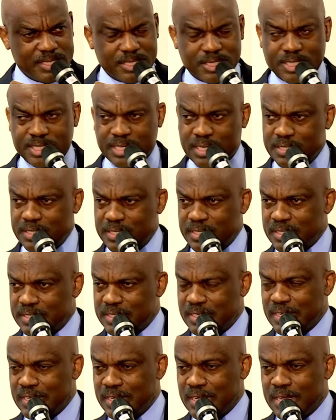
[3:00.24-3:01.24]
Study it
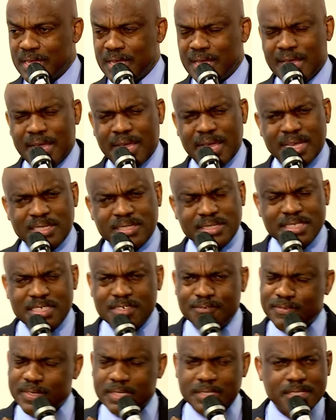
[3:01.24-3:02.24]
as
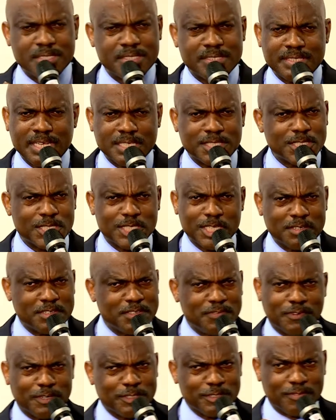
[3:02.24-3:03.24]
if it is
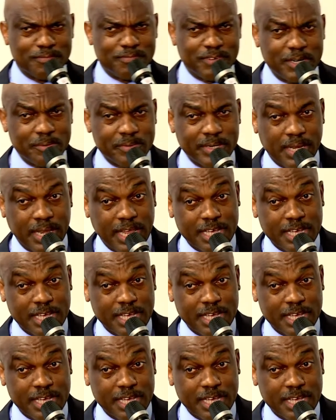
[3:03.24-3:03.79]
necessary for your very